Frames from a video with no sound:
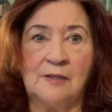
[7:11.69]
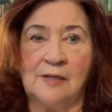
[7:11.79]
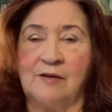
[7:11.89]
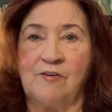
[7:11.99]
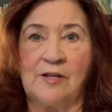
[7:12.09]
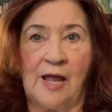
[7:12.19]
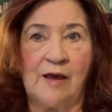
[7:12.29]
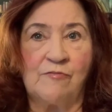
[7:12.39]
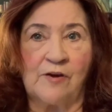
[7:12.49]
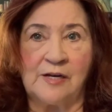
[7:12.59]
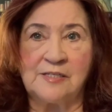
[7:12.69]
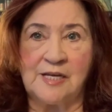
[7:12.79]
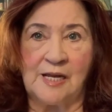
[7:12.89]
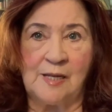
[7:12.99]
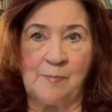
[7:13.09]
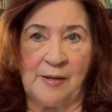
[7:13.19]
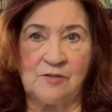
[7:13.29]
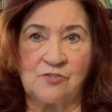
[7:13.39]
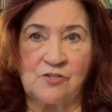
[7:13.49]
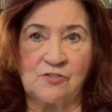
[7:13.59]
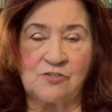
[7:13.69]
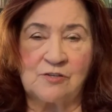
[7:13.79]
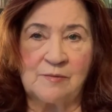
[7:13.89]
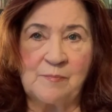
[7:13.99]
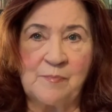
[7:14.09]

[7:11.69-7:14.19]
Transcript: living life on a daily basis,